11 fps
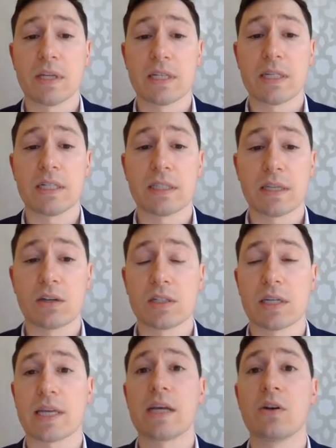T cells to
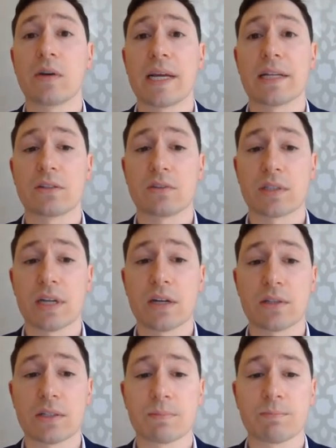kill cancer
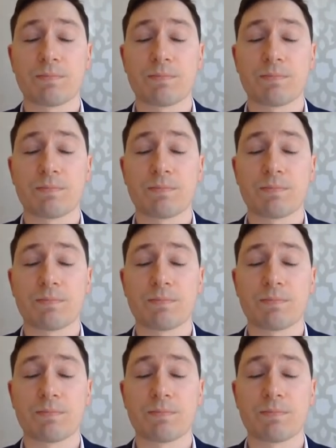cells.